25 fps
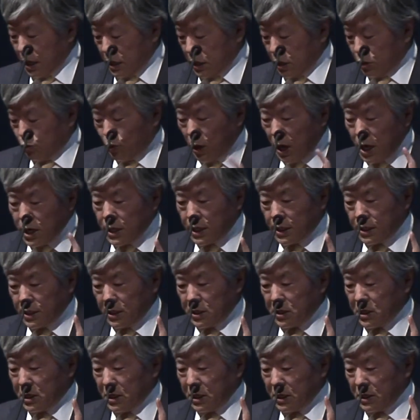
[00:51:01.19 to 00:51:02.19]
The one
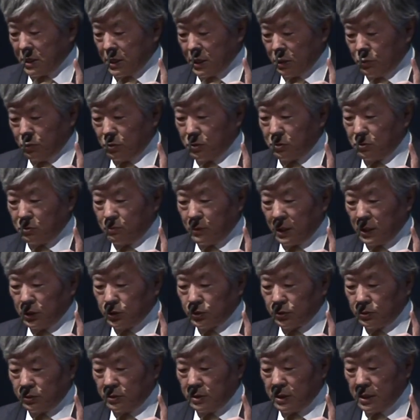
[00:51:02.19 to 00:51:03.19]
other thing I want to
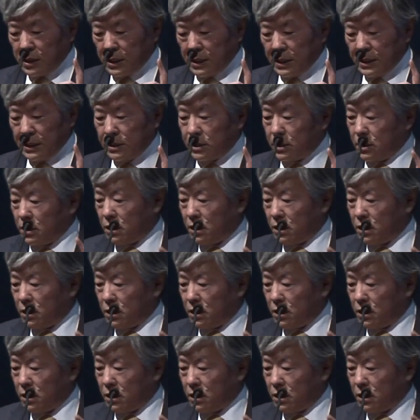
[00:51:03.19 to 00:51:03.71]
mention is